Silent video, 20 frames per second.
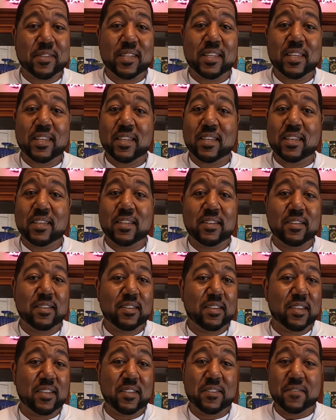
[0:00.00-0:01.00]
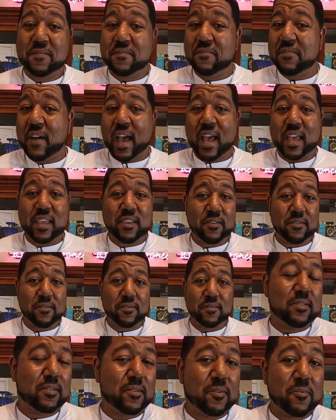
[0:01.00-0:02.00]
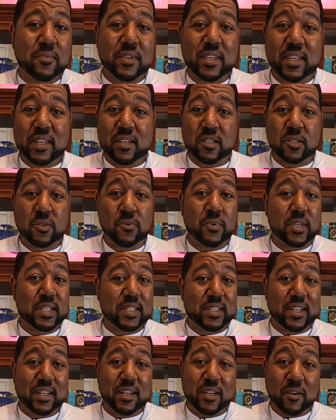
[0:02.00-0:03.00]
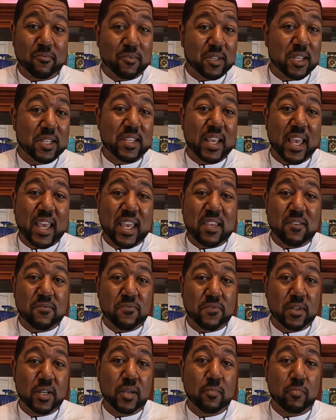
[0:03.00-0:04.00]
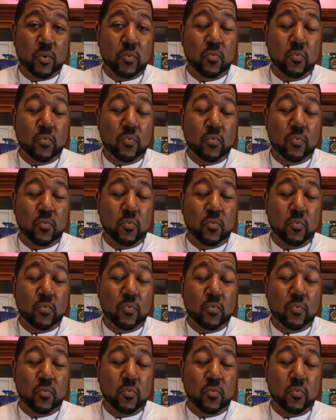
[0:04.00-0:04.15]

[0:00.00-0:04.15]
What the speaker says: 10 is fire, so don't get it twisted. Don't just aim for number